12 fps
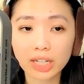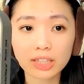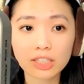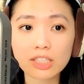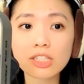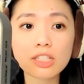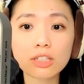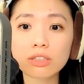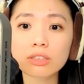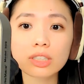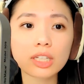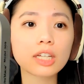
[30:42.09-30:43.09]
Like this is
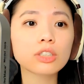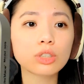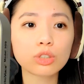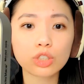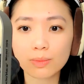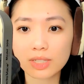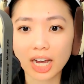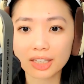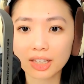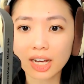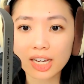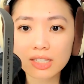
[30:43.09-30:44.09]
literally in YouTube's
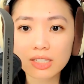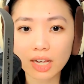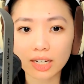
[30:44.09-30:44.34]
guidelines.